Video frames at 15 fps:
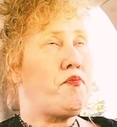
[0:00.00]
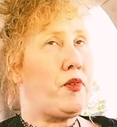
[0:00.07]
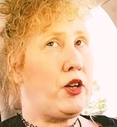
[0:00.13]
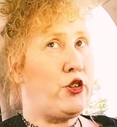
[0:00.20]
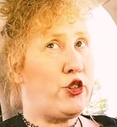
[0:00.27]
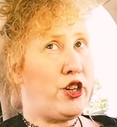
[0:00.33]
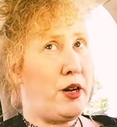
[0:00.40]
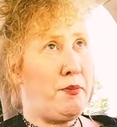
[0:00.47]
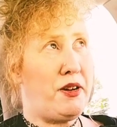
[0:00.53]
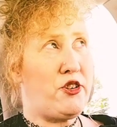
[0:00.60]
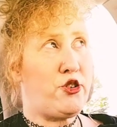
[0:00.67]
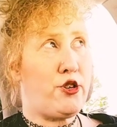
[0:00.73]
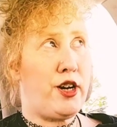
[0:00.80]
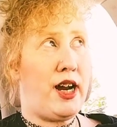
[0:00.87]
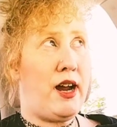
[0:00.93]
Just gotta make
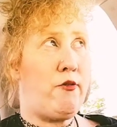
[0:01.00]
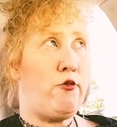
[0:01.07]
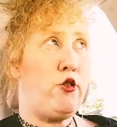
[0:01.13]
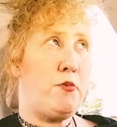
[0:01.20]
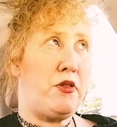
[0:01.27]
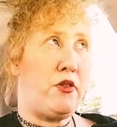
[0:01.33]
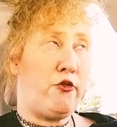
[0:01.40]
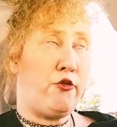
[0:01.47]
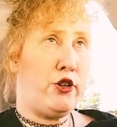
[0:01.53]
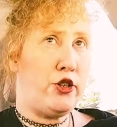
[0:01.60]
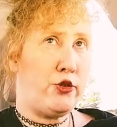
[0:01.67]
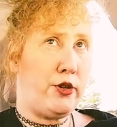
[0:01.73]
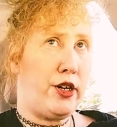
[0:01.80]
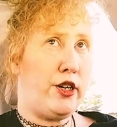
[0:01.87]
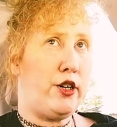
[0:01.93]
sure I have room in the
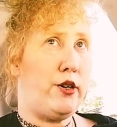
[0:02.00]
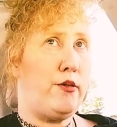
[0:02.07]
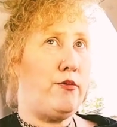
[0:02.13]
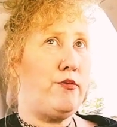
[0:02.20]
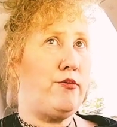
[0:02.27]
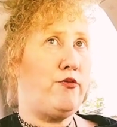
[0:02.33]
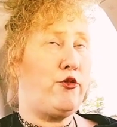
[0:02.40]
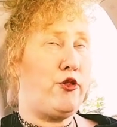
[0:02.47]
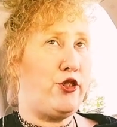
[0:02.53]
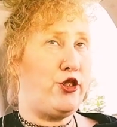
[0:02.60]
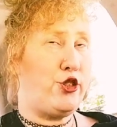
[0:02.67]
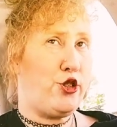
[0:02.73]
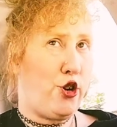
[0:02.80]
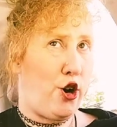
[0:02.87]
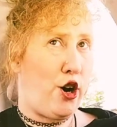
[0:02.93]
refrigerator for the
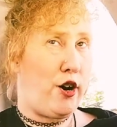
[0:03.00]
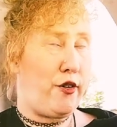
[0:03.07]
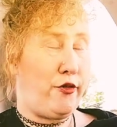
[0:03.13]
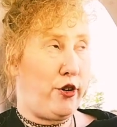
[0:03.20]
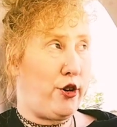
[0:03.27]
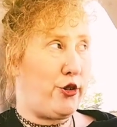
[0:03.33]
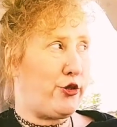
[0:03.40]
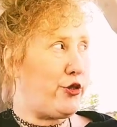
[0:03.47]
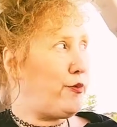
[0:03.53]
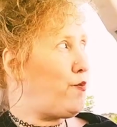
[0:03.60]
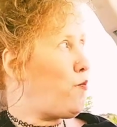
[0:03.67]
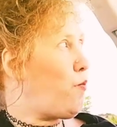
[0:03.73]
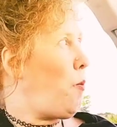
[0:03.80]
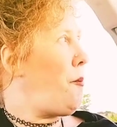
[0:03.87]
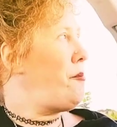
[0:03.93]
jar first.
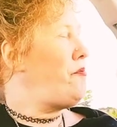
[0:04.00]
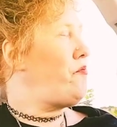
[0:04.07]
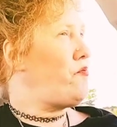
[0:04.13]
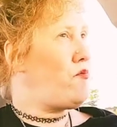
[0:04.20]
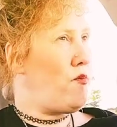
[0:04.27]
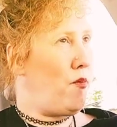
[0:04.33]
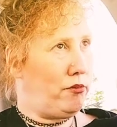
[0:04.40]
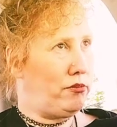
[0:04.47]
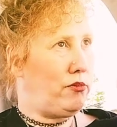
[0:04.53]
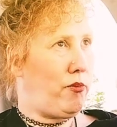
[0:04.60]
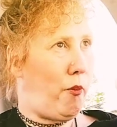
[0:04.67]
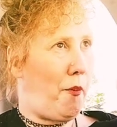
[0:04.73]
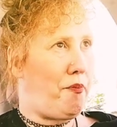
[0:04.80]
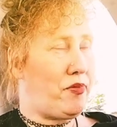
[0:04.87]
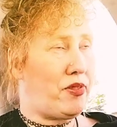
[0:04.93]

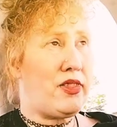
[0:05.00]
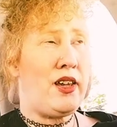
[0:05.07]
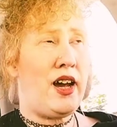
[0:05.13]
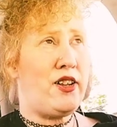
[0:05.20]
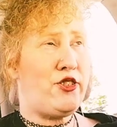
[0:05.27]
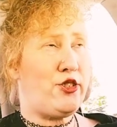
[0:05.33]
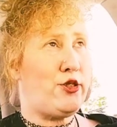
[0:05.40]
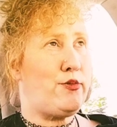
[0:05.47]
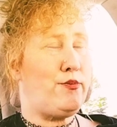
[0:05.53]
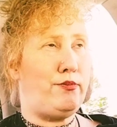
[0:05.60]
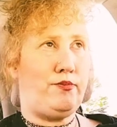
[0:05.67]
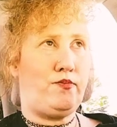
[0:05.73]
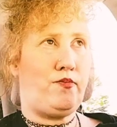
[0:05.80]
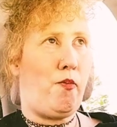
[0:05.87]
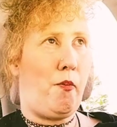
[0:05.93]
That's
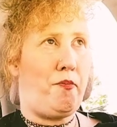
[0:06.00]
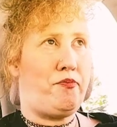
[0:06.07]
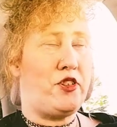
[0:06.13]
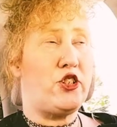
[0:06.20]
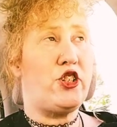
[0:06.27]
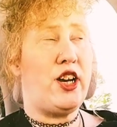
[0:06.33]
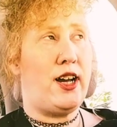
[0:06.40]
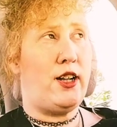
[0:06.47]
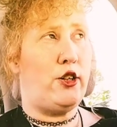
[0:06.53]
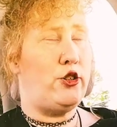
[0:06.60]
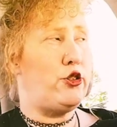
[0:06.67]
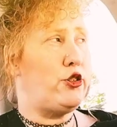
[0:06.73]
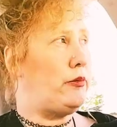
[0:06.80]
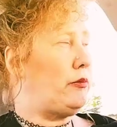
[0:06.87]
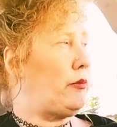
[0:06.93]
the challenge.